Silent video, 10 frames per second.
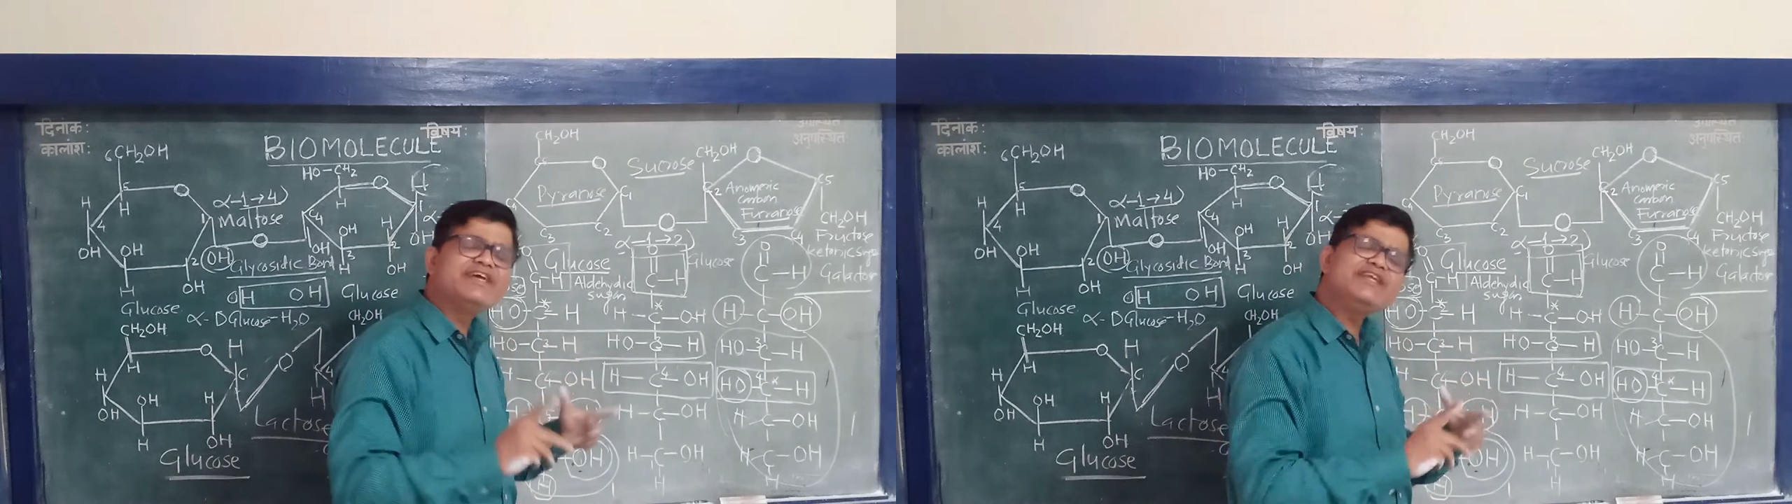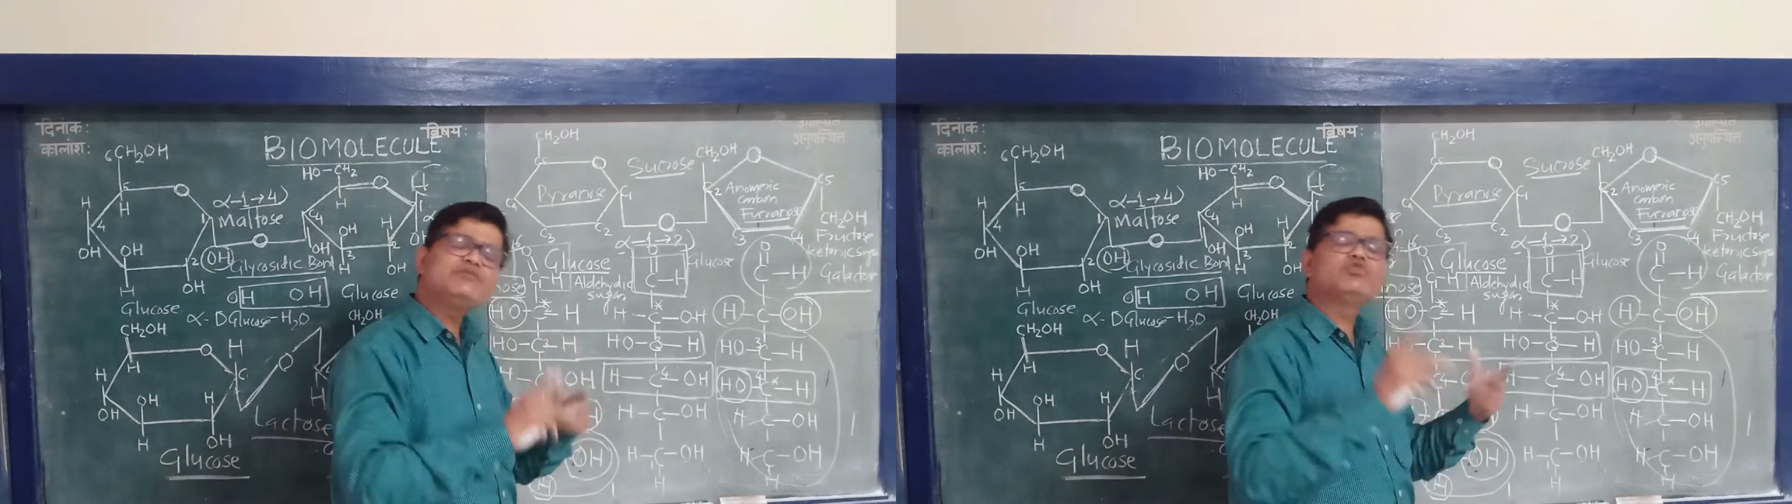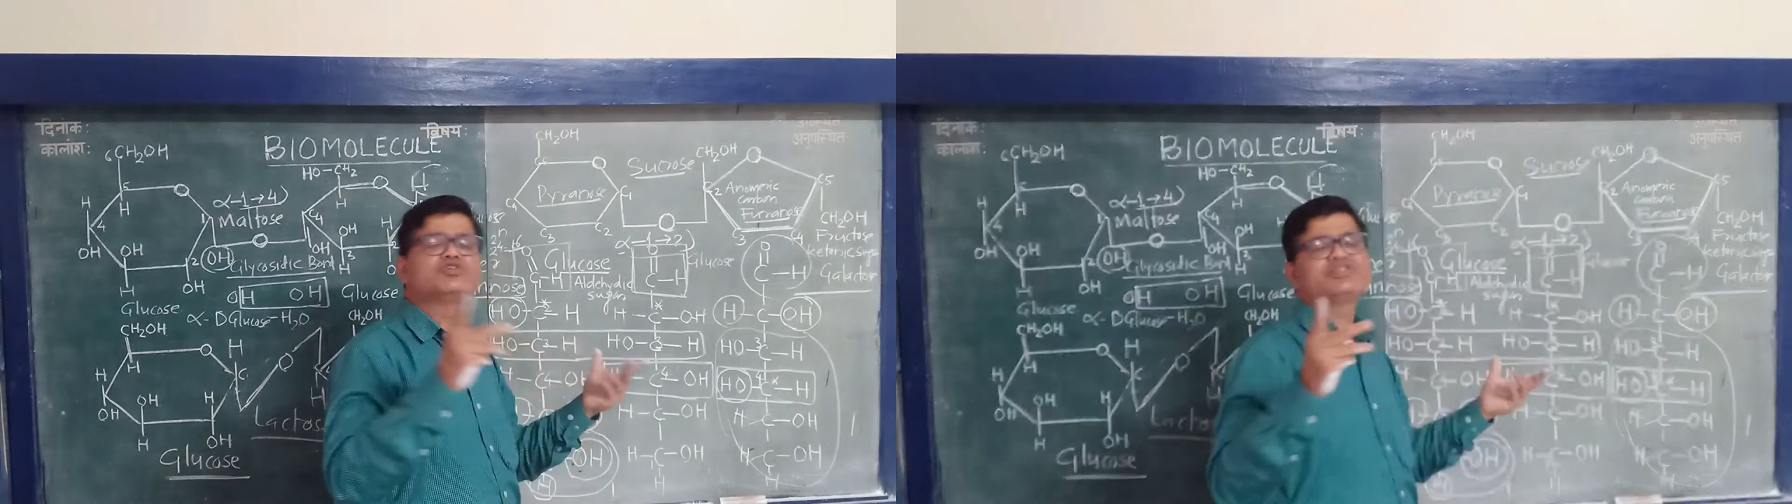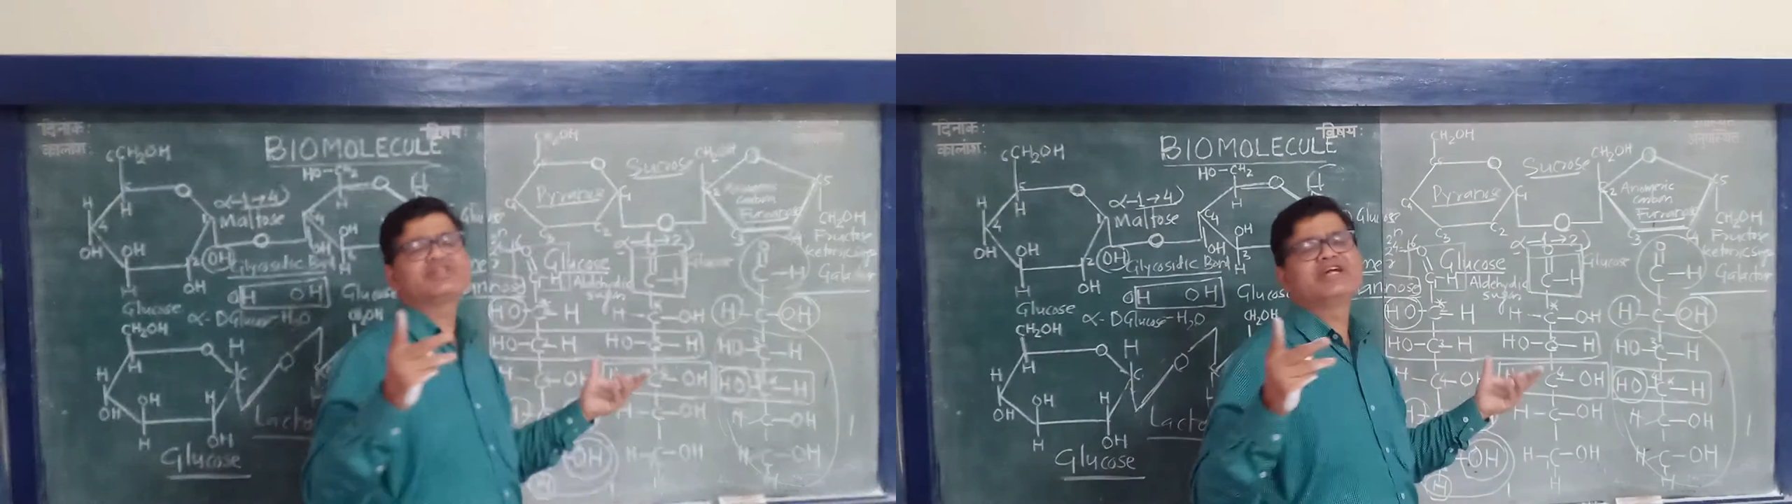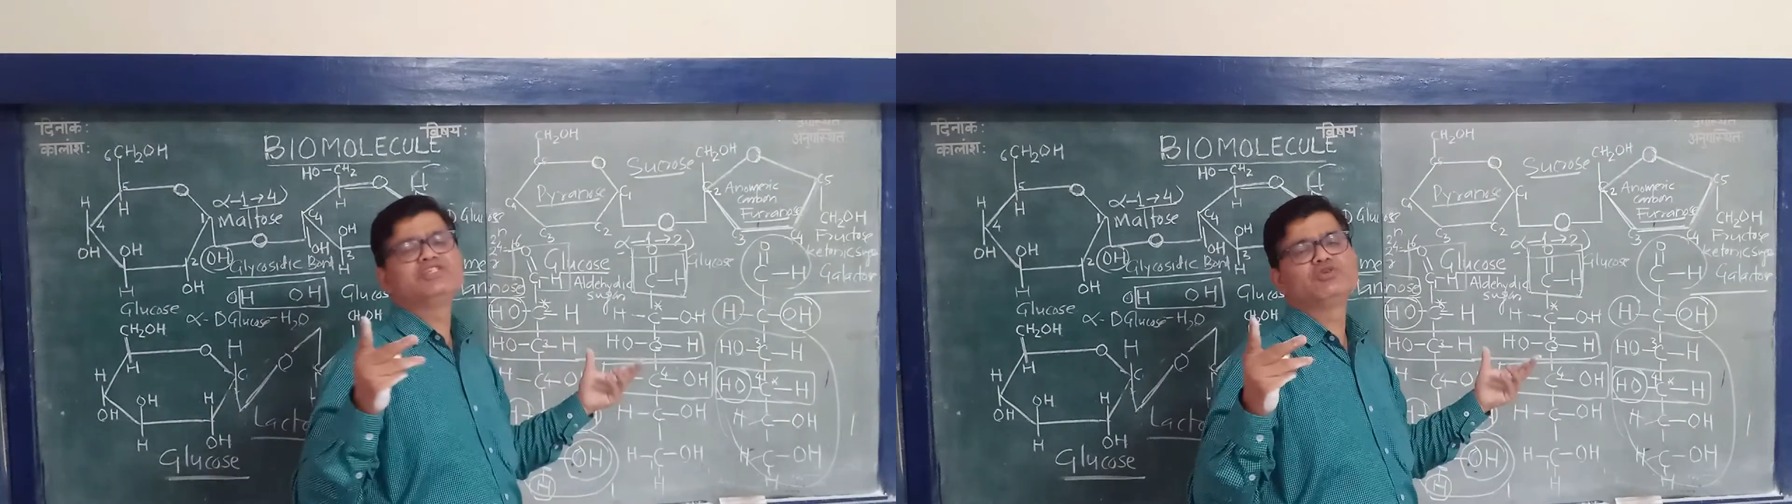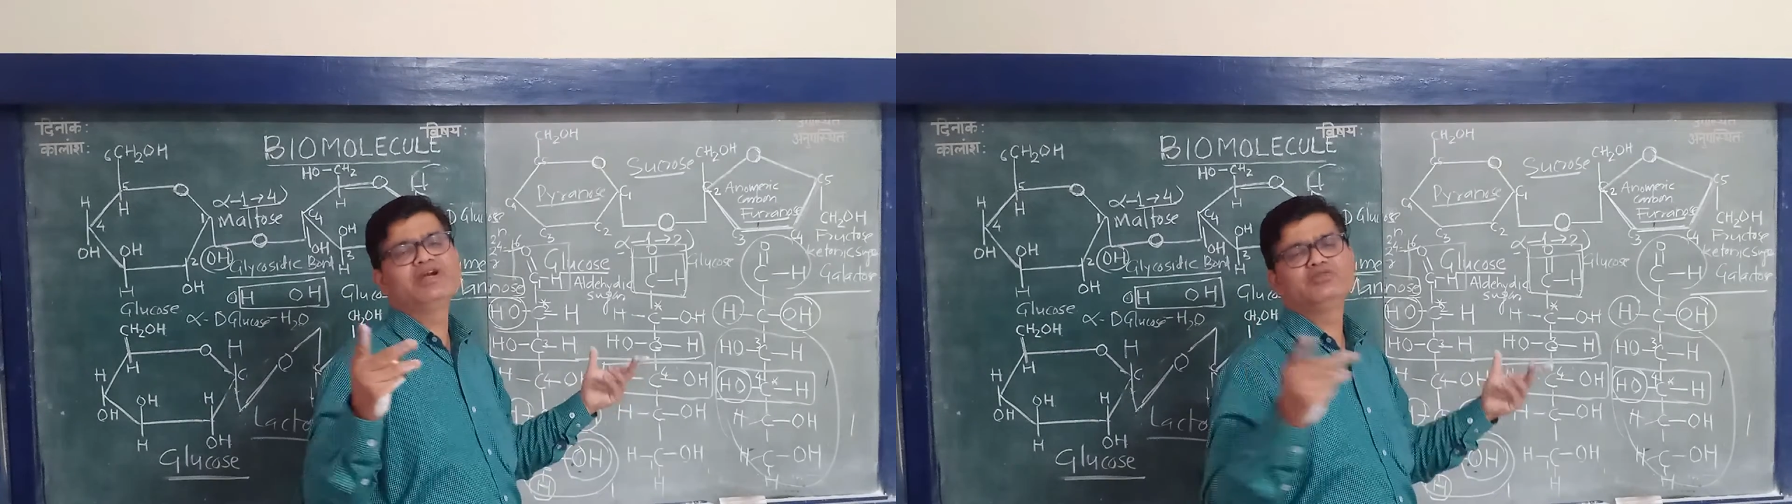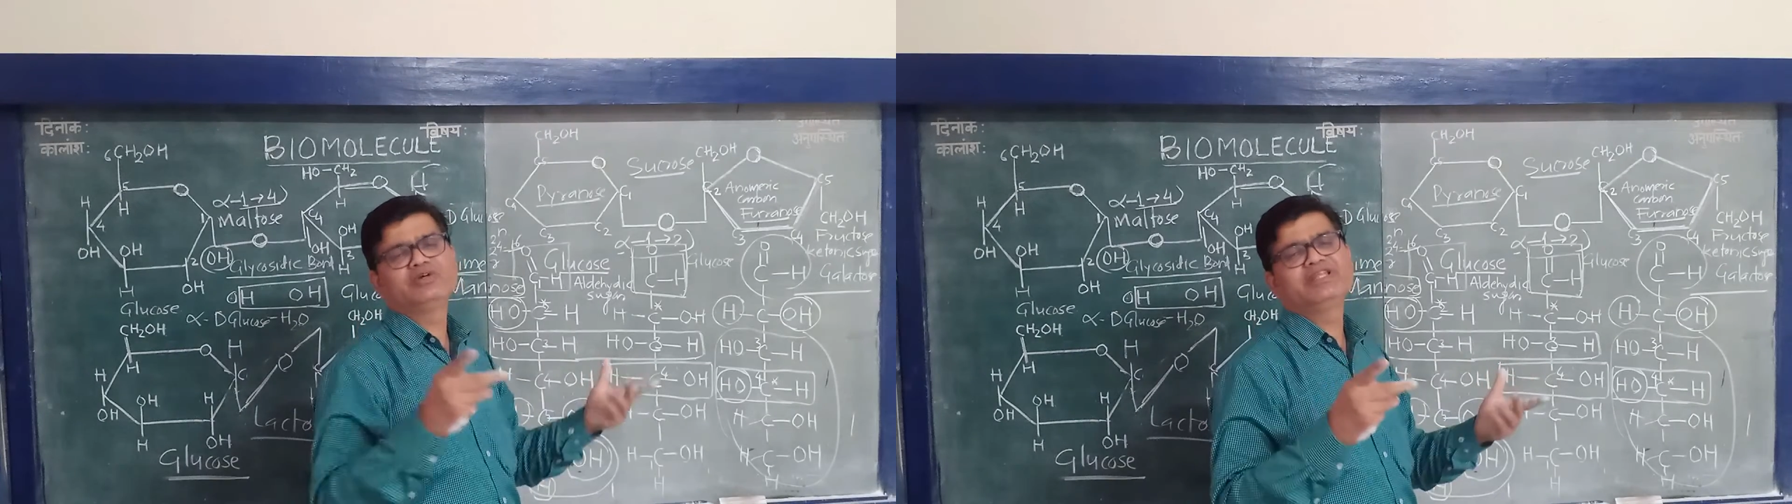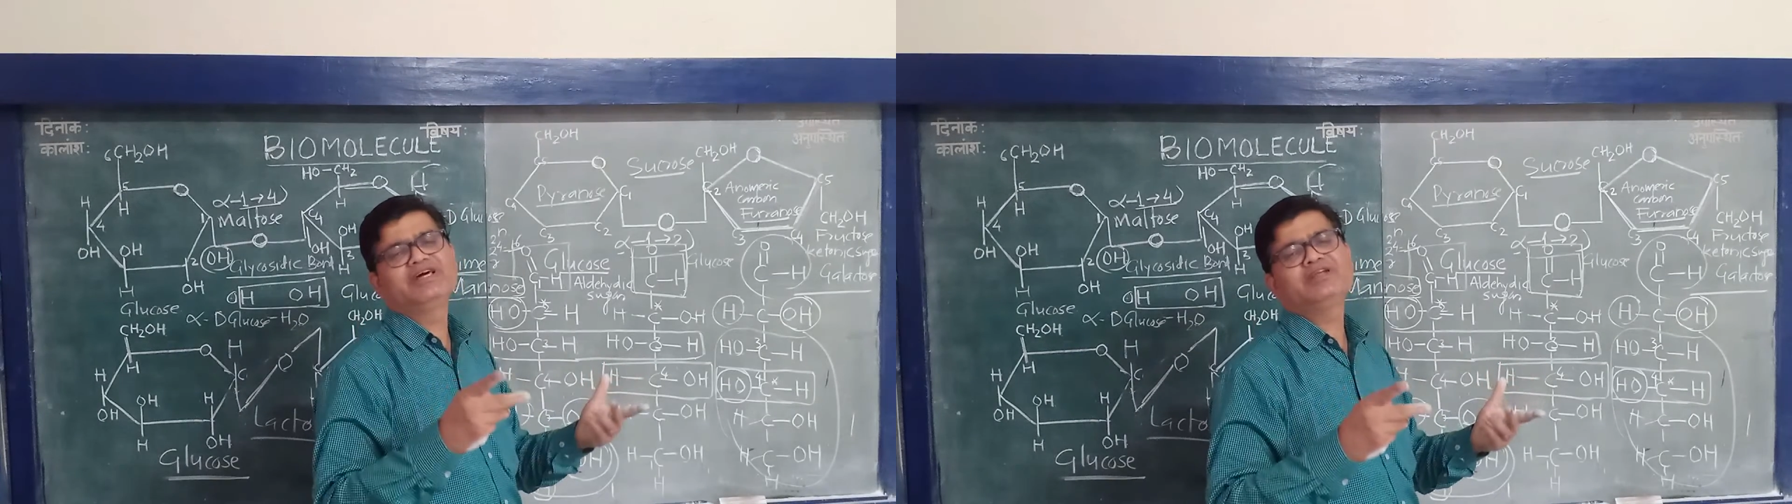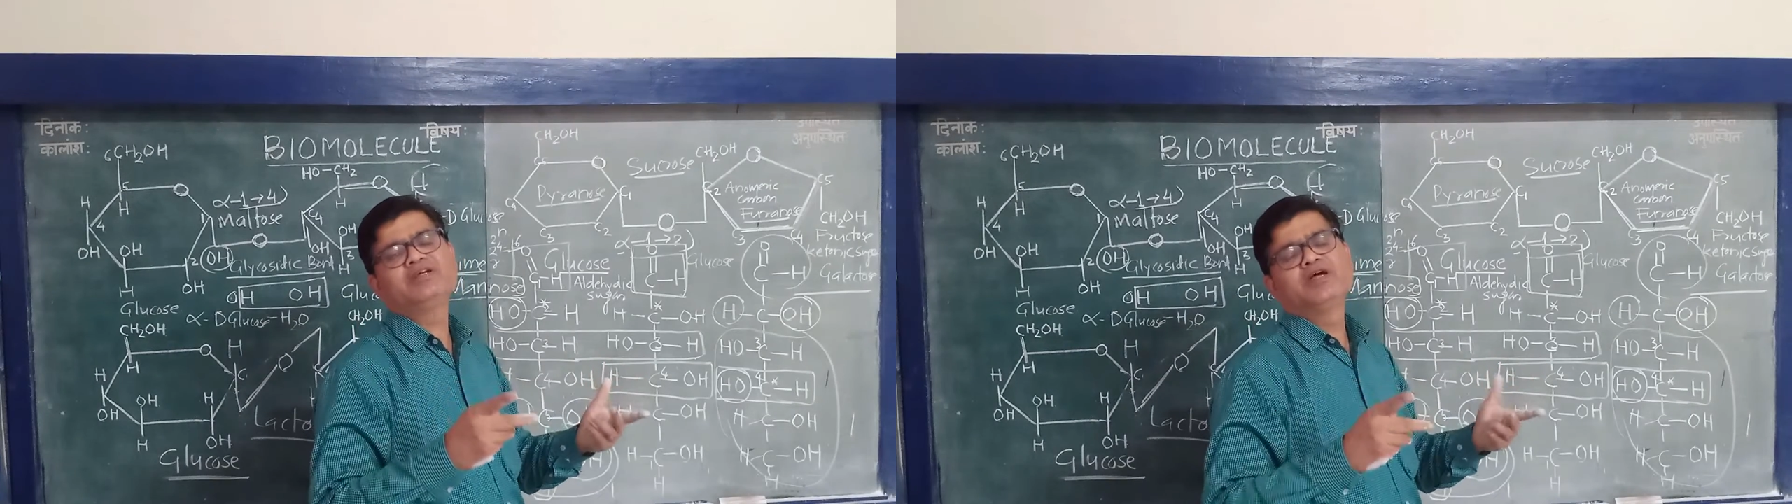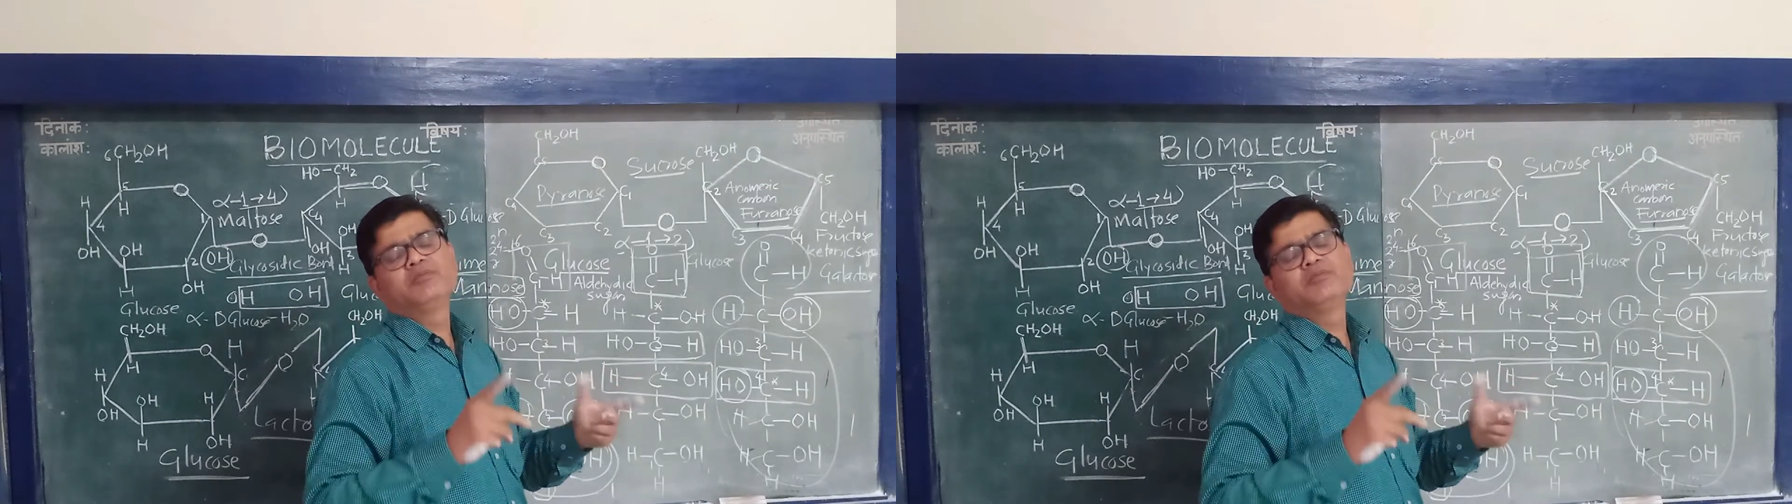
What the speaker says: Any monosaccharide joined together